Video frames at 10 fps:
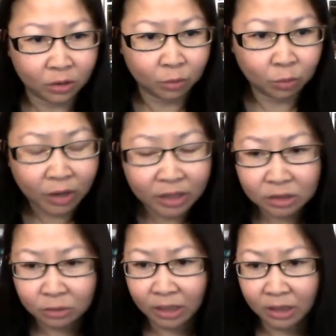What
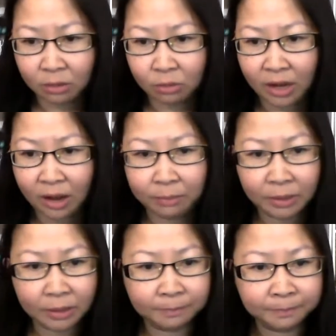do I think will
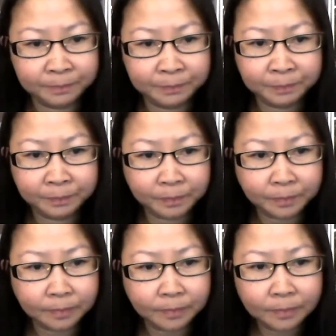happen?
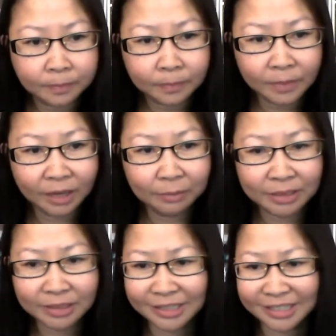Amen
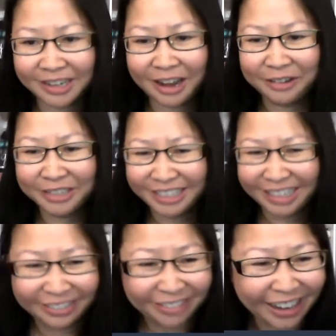sense to comments,
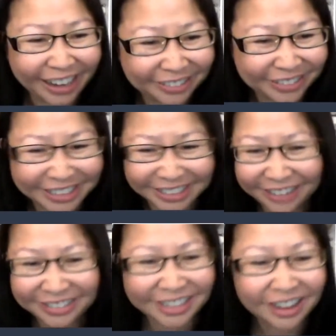right? Amen to
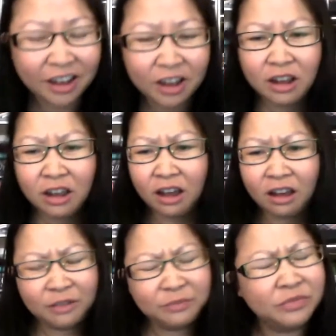comments.
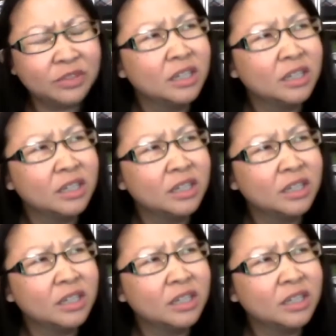I